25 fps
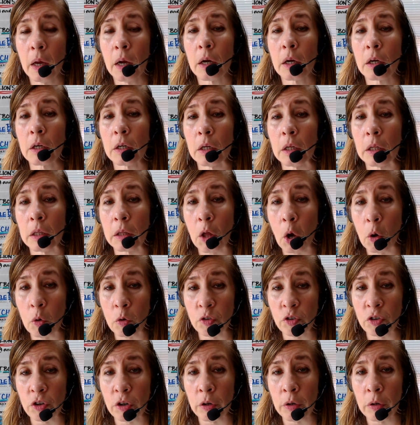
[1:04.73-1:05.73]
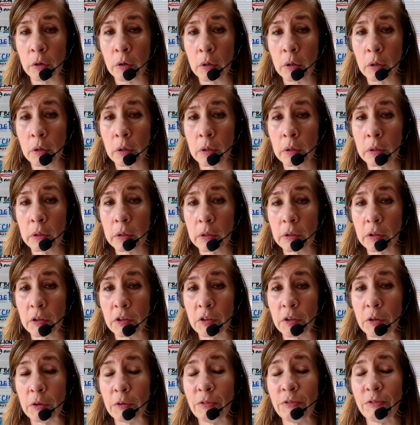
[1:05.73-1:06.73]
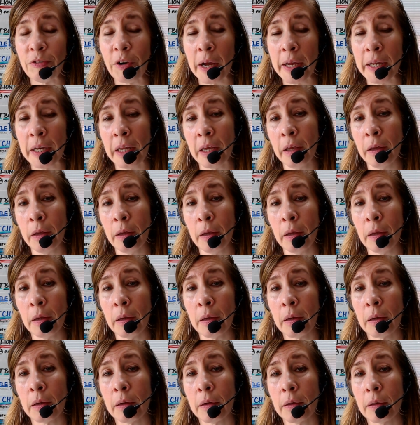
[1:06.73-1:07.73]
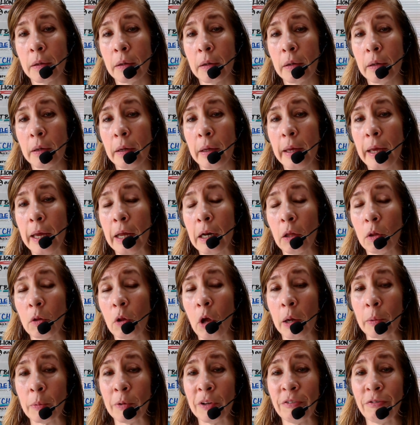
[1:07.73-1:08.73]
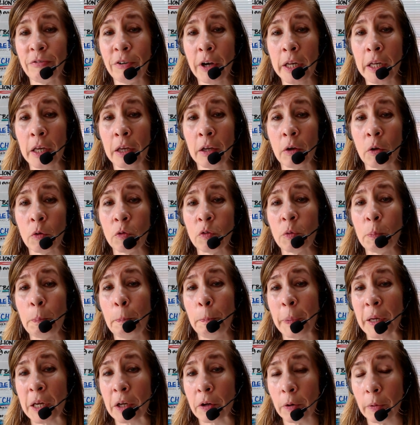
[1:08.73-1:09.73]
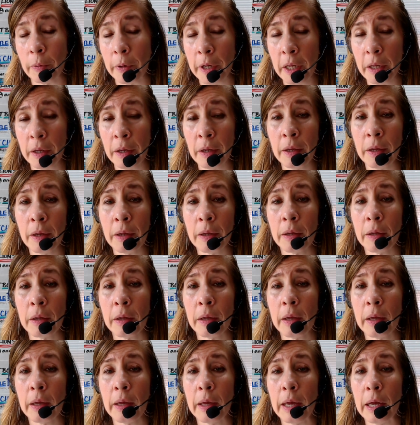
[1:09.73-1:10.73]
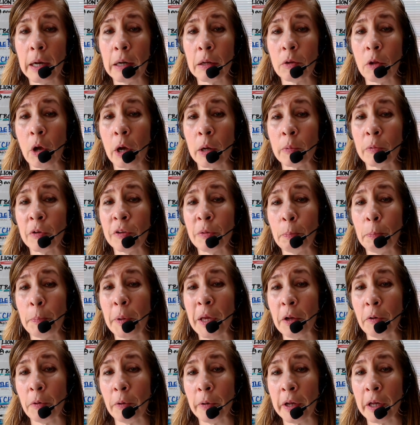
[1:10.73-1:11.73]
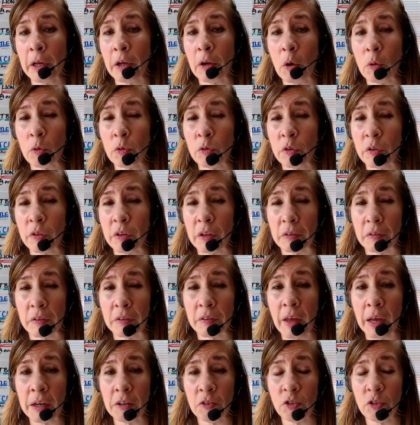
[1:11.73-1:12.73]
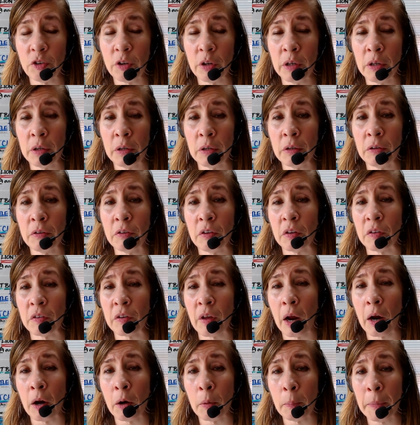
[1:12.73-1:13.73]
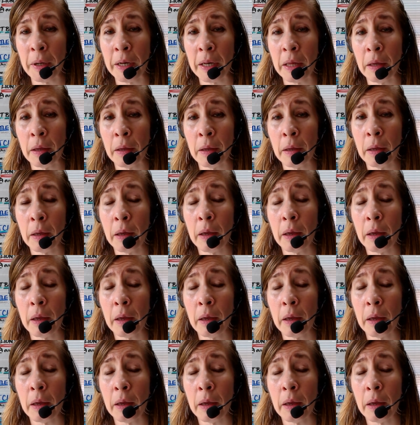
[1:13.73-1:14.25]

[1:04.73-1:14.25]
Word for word: Closure to fighting, and along with fighting goes bickering, and along with bickering goes dissension, disharmony.